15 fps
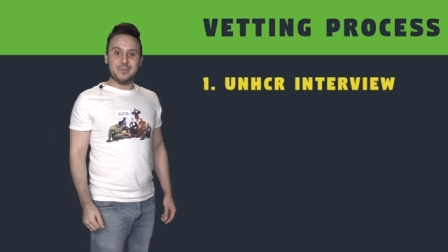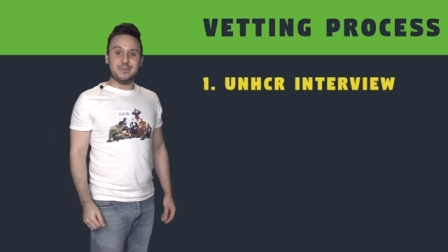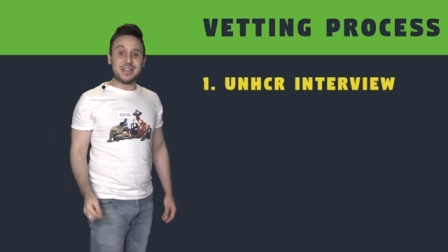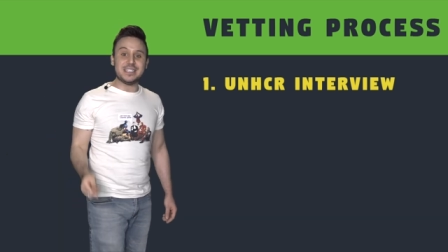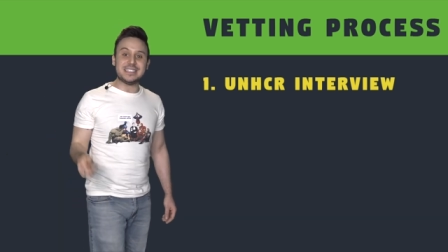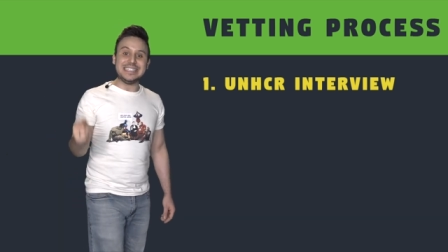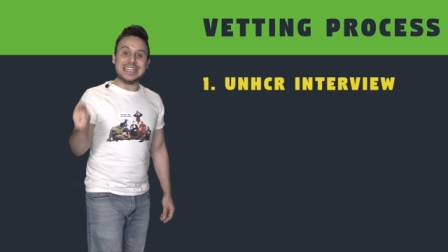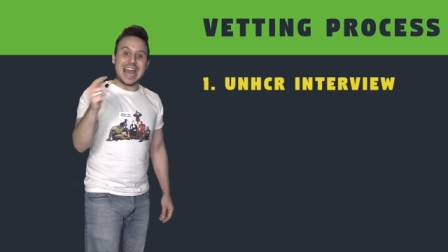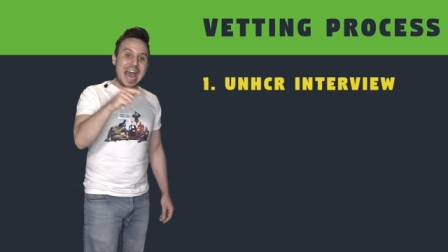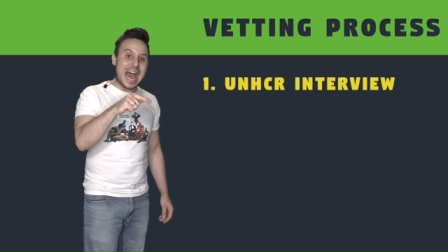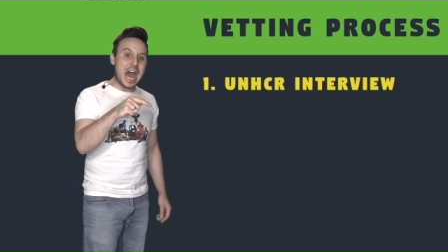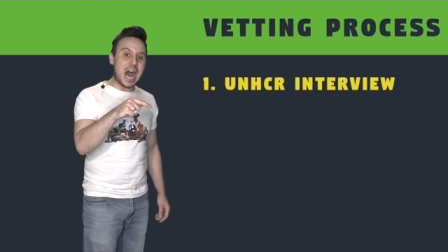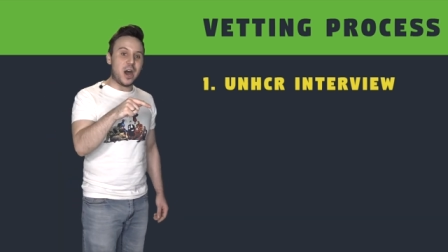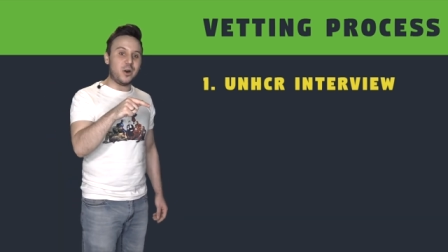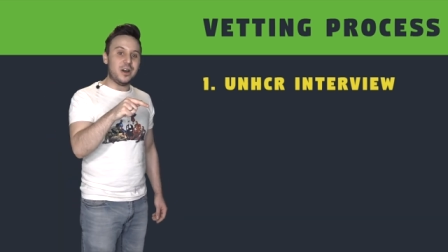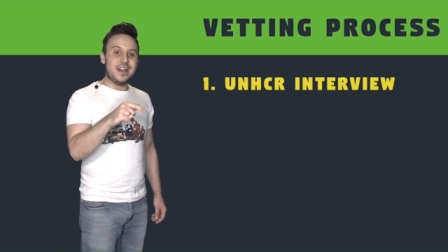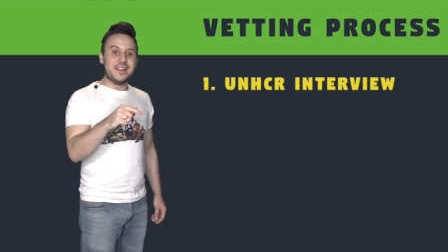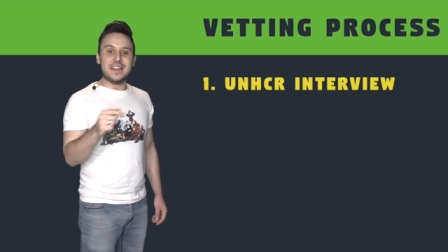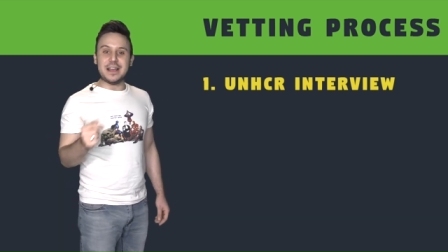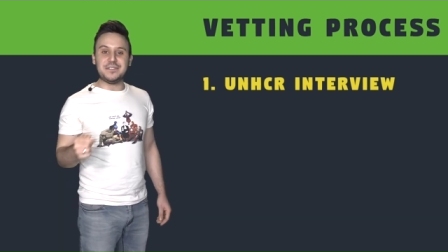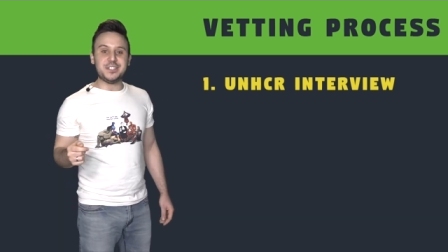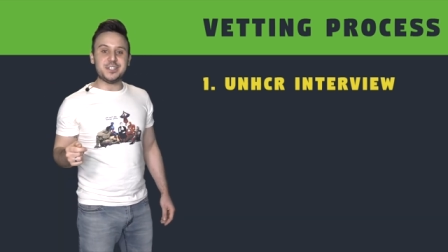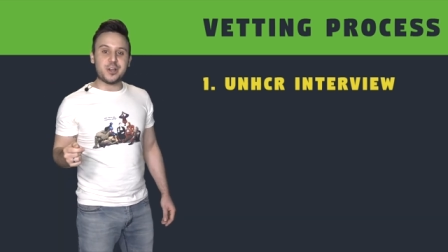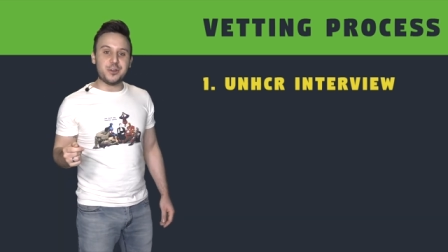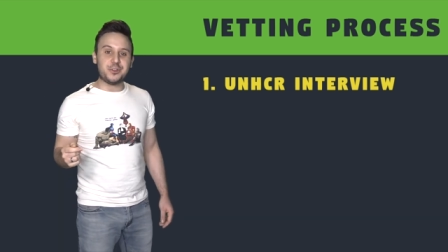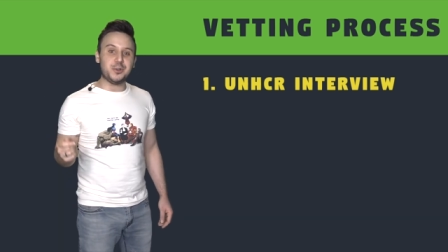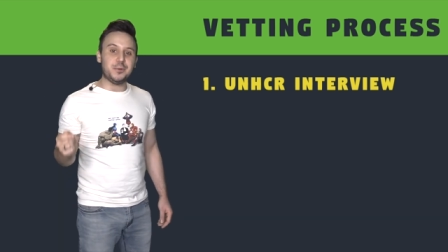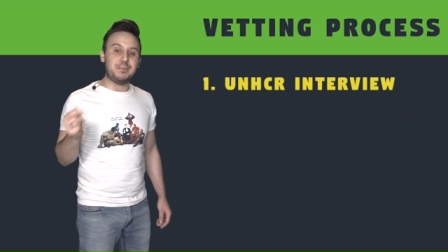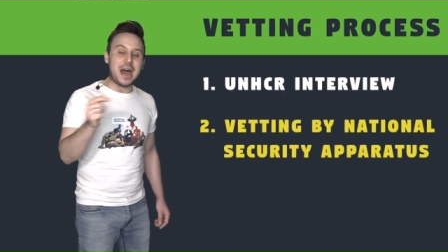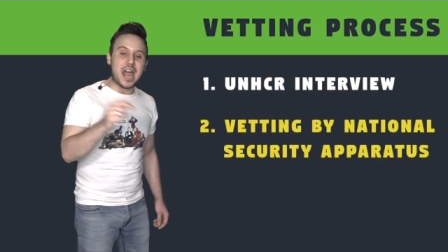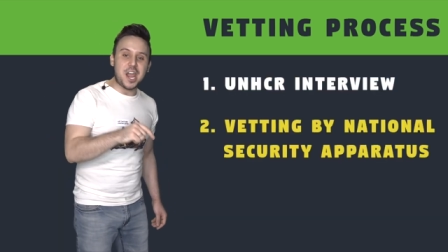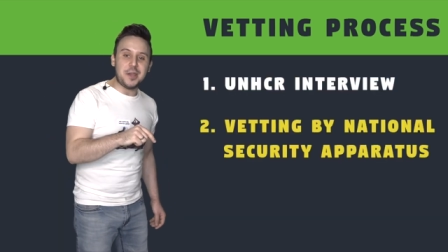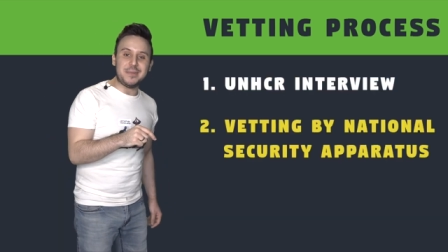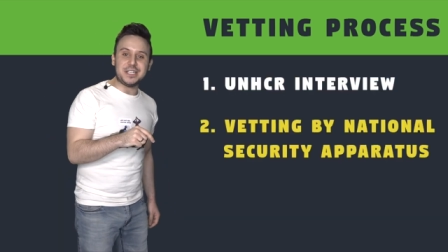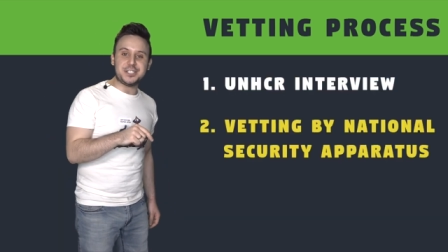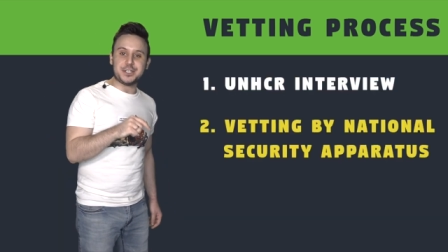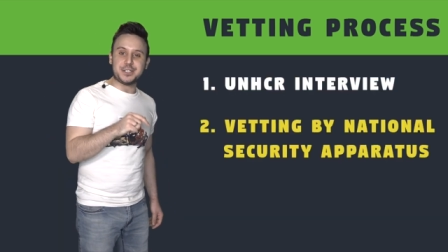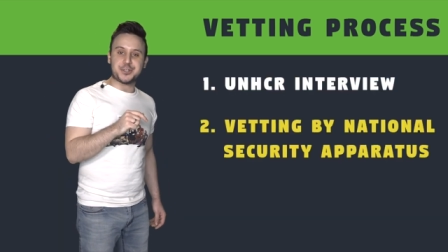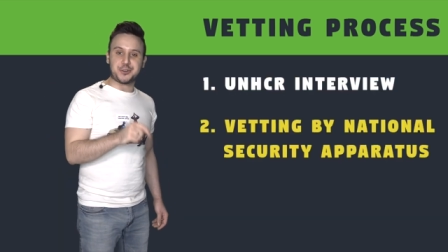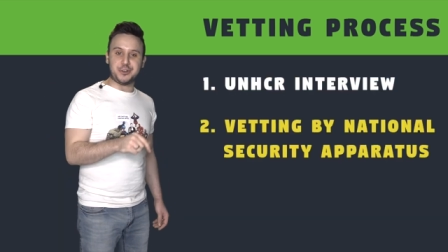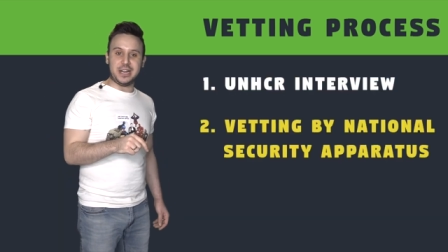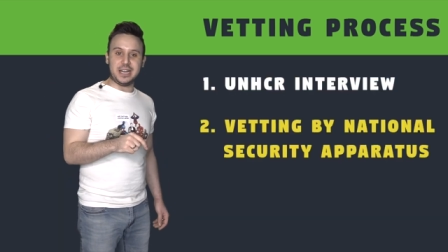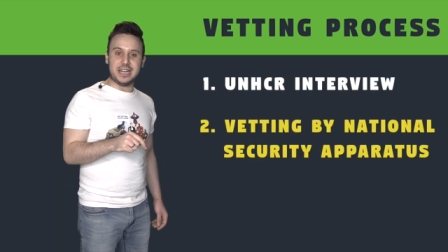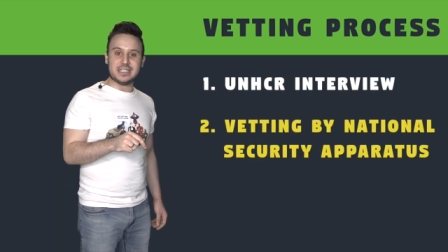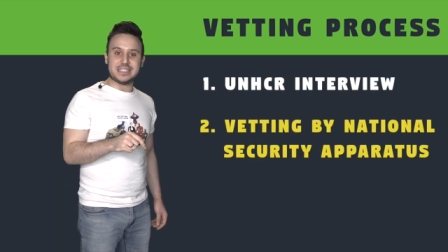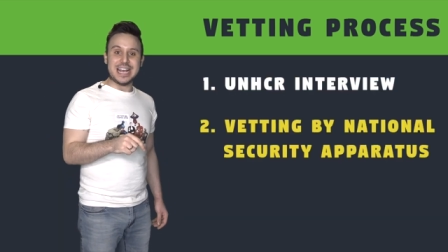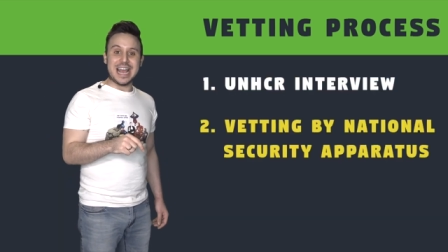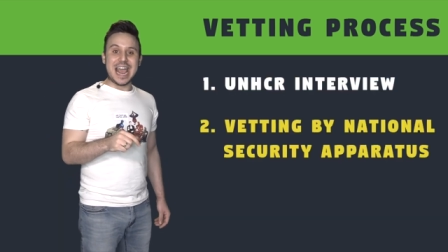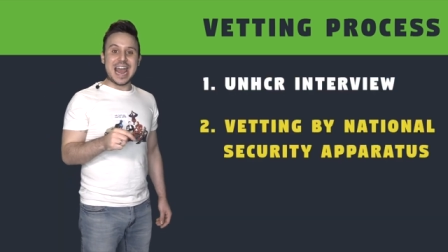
because now they have to go through biometric screenings